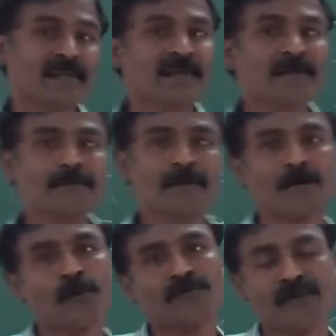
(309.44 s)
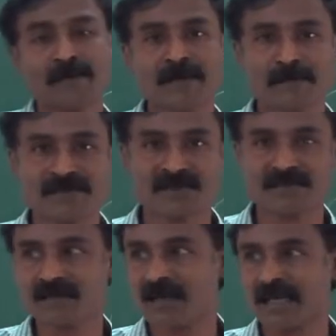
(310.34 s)
run my own family
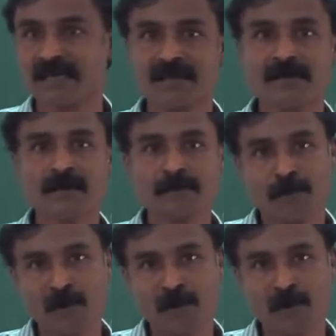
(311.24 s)
business like